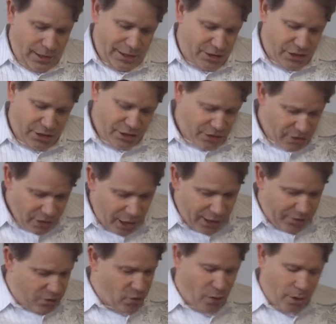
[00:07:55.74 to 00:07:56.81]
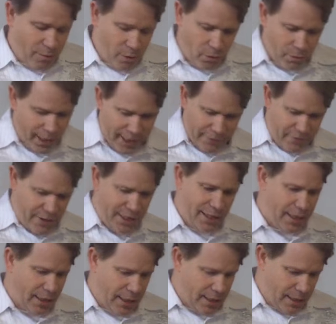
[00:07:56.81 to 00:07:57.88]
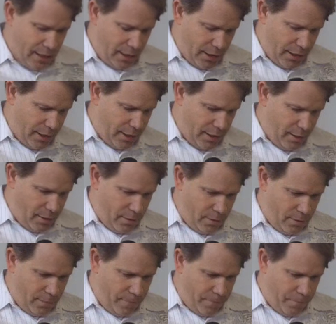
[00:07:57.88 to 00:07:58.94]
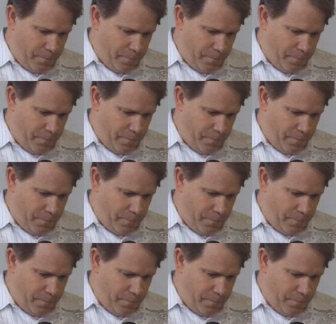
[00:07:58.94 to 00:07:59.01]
It's just not the normal way of thinking, and